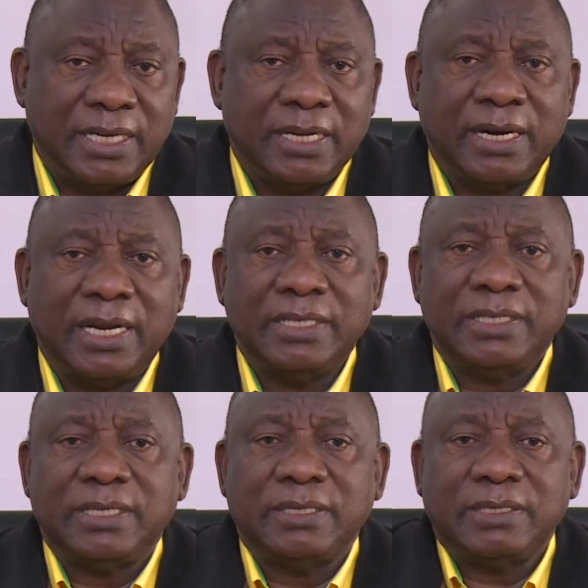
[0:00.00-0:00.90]

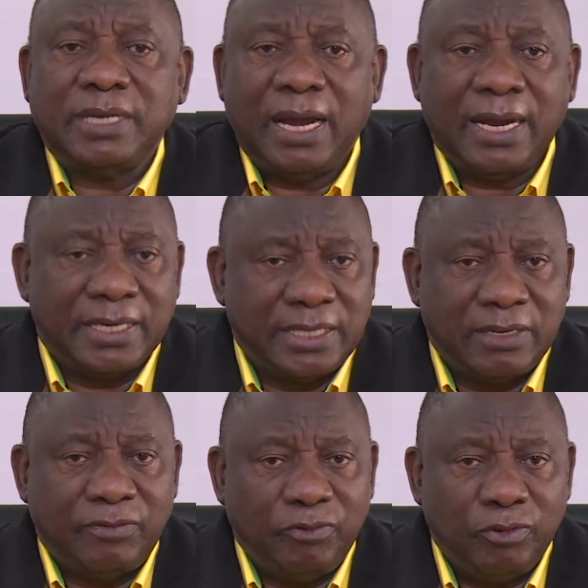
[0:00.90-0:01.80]
grant, targeted
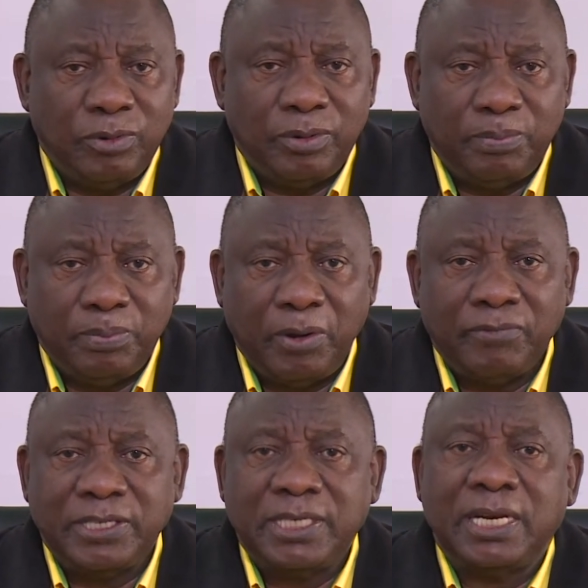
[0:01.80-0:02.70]
food
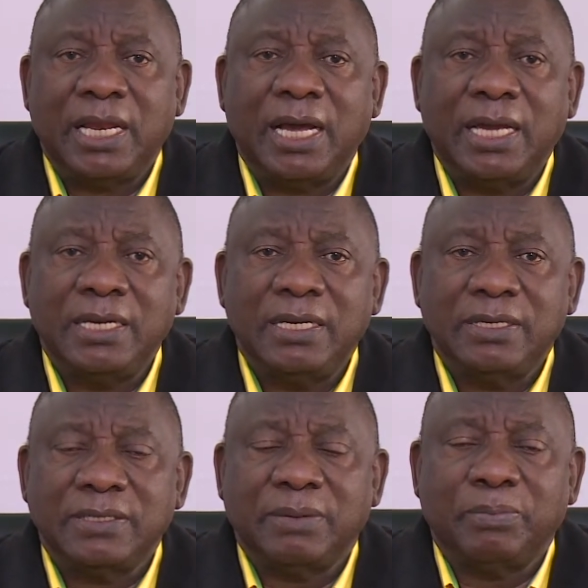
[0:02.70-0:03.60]
poverty line
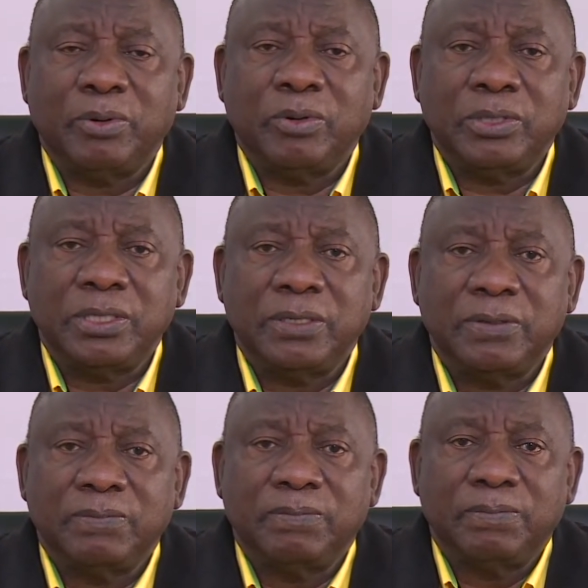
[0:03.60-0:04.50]
support,
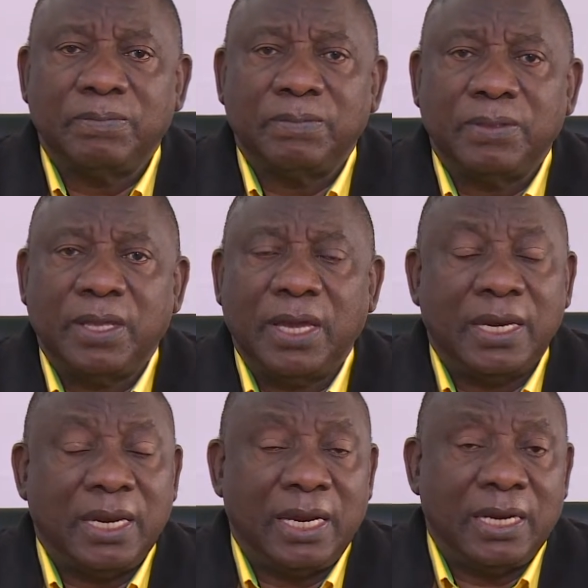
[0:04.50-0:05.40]

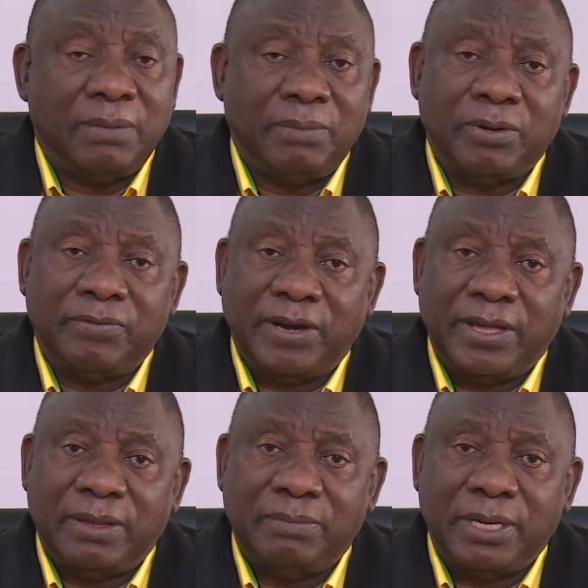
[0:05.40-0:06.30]
and a number of
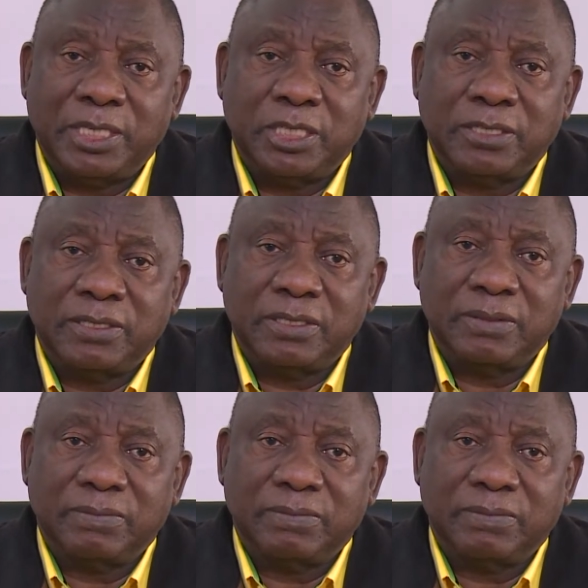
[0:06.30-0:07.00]
other measures.